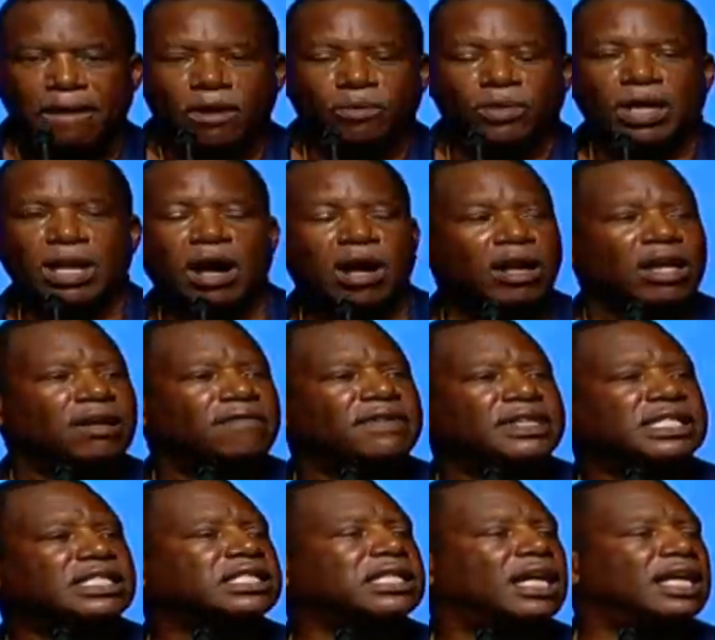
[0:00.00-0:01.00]
When all of
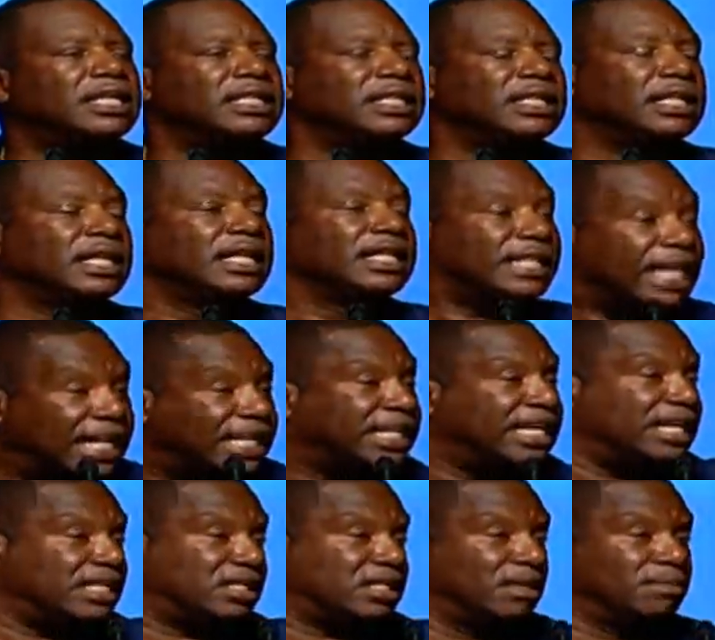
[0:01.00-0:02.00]
a sudden they
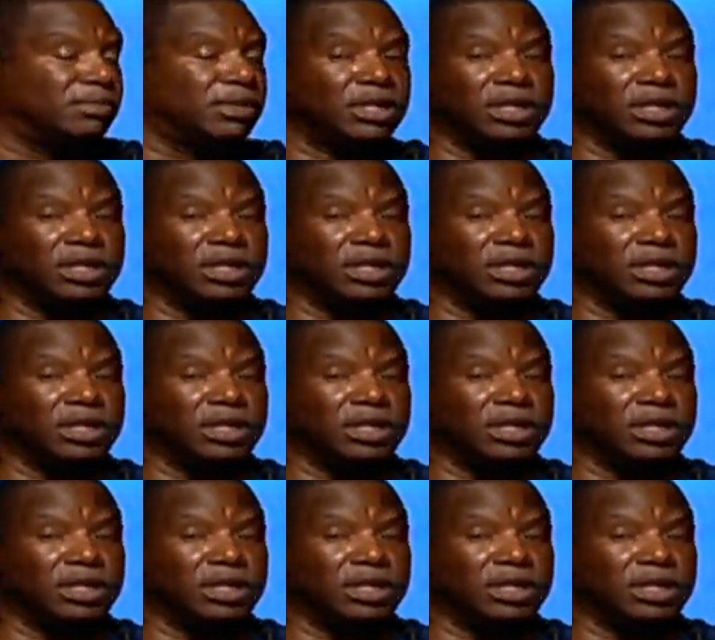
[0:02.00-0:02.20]
get some